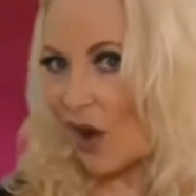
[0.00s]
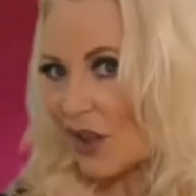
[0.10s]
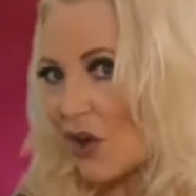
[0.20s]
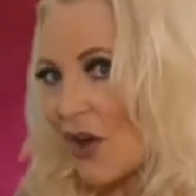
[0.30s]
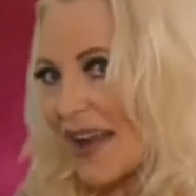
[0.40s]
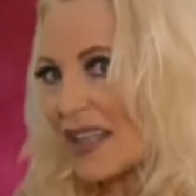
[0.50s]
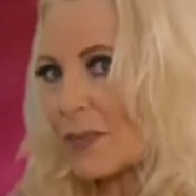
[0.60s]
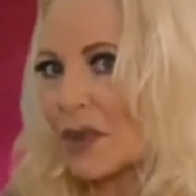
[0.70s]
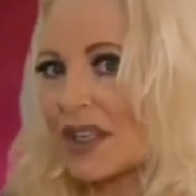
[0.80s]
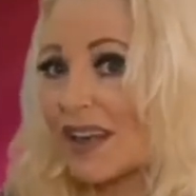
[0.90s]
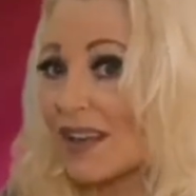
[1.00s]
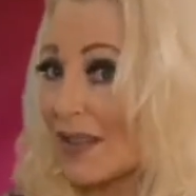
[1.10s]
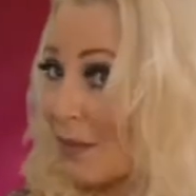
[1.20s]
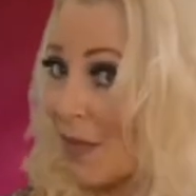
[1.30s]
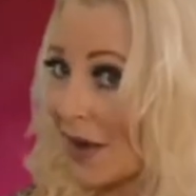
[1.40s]
all your
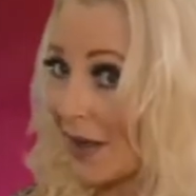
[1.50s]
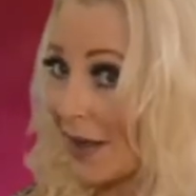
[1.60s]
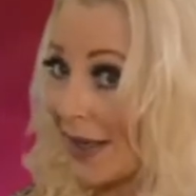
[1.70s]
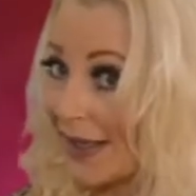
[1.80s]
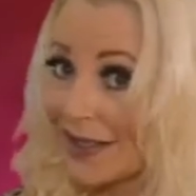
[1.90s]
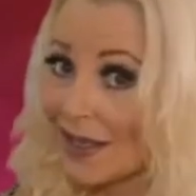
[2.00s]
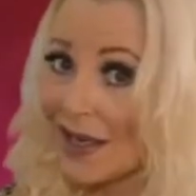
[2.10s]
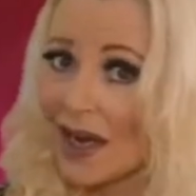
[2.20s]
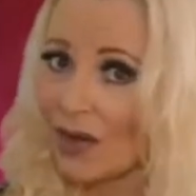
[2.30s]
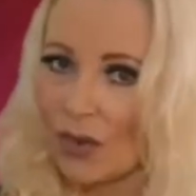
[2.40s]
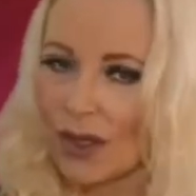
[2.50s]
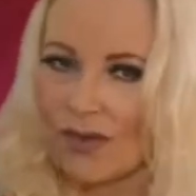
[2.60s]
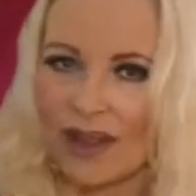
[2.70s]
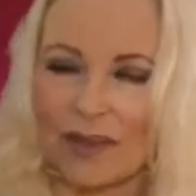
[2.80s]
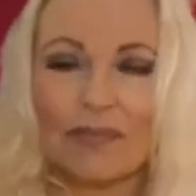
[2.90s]
expertise, marketing is not one
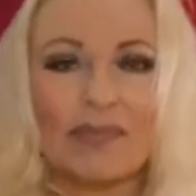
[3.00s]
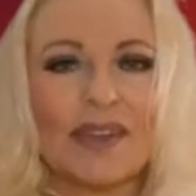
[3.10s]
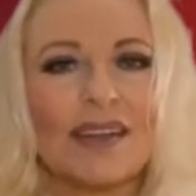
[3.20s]
of them.